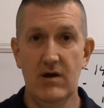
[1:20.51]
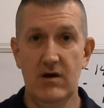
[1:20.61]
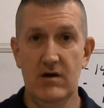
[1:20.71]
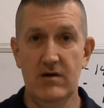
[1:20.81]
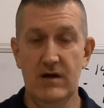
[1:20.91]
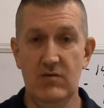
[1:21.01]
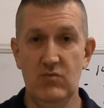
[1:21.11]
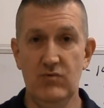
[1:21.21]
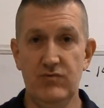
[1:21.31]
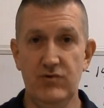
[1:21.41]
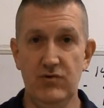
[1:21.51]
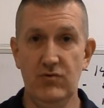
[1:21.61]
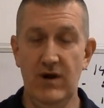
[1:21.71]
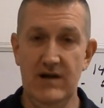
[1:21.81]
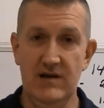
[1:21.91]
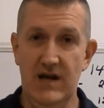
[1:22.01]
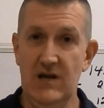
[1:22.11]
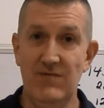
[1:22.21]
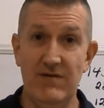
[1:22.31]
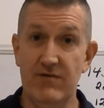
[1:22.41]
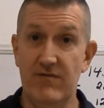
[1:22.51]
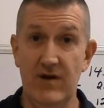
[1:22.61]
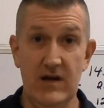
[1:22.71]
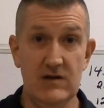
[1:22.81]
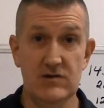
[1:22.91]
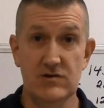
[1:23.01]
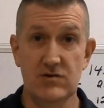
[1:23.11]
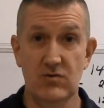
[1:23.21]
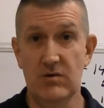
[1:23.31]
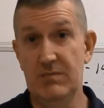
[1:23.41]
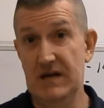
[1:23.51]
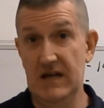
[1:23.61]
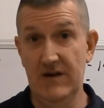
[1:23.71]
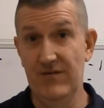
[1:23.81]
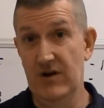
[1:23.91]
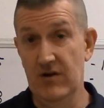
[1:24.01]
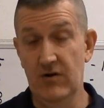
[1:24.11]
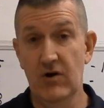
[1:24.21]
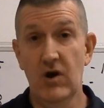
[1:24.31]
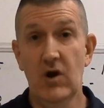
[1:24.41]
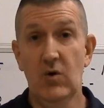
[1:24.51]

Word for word: uh, and we'll do at the end of every phase or the beginning of another